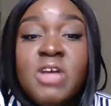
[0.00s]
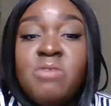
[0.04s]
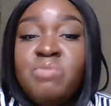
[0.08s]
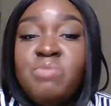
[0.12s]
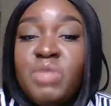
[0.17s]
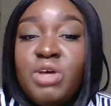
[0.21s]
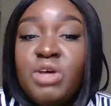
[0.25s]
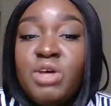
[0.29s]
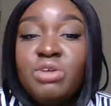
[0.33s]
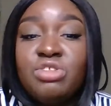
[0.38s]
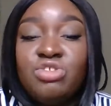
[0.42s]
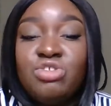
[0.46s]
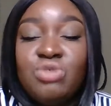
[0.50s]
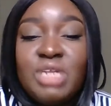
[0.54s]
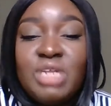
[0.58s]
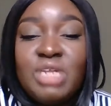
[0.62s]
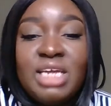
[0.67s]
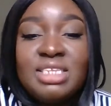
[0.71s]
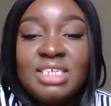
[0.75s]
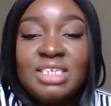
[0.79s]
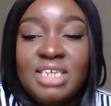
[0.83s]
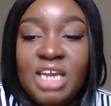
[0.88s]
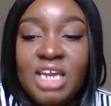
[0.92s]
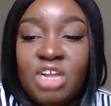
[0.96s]
They'll do
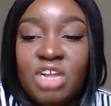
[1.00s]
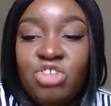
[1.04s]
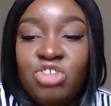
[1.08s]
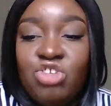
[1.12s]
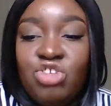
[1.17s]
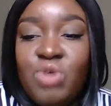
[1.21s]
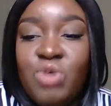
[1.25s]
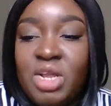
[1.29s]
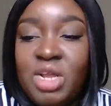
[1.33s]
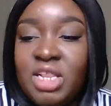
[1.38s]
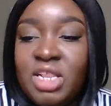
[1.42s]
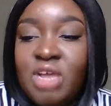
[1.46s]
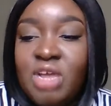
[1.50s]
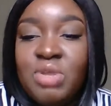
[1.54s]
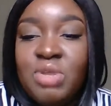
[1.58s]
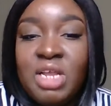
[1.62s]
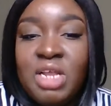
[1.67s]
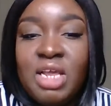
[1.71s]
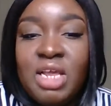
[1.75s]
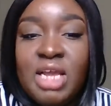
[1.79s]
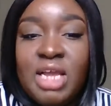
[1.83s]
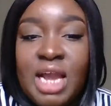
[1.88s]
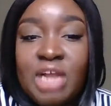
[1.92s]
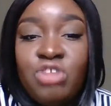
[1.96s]
that to get you. And then when
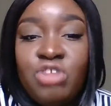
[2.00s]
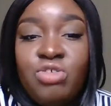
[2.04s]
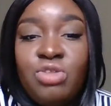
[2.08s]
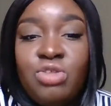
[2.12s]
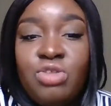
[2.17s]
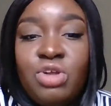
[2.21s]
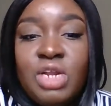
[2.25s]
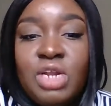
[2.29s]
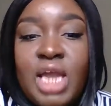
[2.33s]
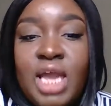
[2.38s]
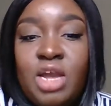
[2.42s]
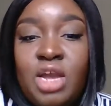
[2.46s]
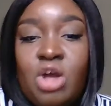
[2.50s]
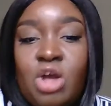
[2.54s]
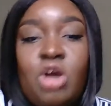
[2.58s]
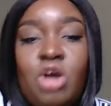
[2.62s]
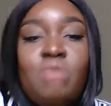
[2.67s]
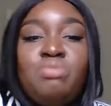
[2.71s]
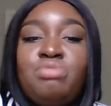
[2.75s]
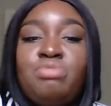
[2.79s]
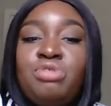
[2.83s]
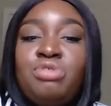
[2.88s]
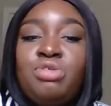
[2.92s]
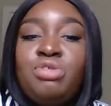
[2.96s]
they got you, they're like,
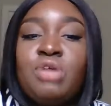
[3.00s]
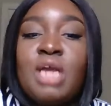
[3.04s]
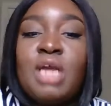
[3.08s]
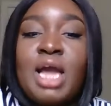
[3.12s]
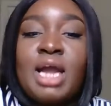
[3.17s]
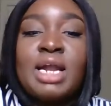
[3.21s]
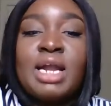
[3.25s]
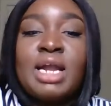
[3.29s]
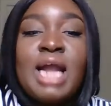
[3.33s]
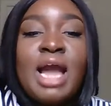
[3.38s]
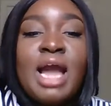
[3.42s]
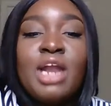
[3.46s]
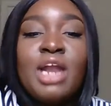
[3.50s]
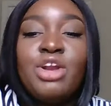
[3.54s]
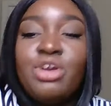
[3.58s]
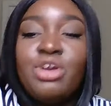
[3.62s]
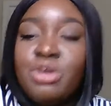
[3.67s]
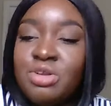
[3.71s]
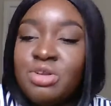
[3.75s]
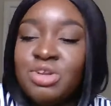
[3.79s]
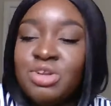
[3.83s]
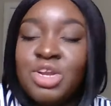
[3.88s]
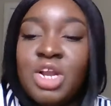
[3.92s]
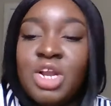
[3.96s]
oh, I got
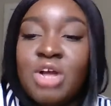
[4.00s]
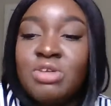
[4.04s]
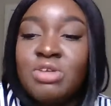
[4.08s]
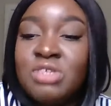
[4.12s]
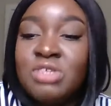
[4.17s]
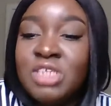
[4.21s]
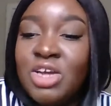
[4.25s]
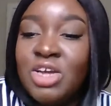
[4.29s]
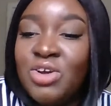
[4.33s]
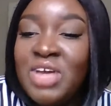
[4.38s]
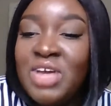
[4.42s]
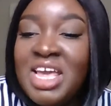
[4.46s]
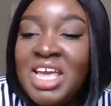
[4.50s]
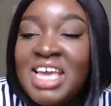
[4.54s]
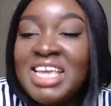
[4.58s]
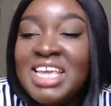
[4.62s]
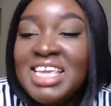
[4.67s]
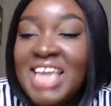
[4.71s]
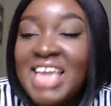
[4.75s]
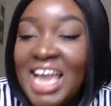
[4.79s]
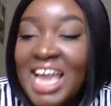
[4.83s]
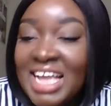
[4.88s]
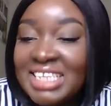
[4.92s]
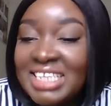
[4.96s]
her, you know? So
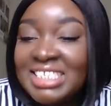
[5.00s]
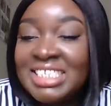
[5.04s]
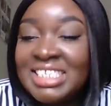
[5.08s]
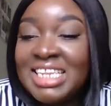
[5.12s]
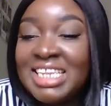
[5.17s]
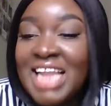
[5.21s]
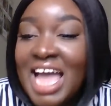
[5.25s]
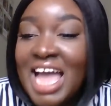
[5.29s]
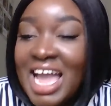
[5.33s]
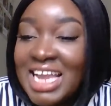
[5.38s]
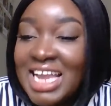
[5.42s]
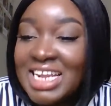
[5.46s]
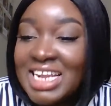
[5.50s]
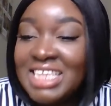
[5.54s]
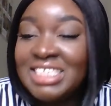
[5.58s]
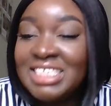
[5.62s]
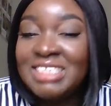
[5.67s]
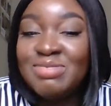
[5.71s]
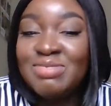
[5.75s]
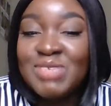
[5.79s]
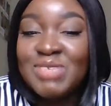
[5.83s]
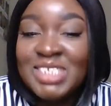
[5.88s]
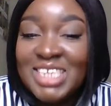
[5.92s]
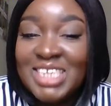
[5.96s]
yes, sliding in
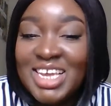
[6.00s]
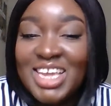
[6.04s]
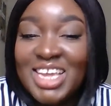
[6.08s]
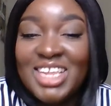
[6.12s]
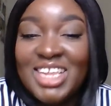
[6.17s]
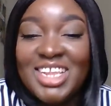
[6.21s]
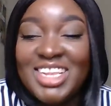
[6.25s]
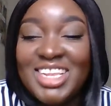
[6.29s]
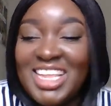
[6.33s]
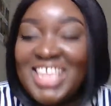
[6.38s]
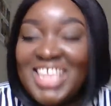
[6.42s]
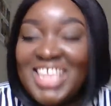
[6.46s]
some sin.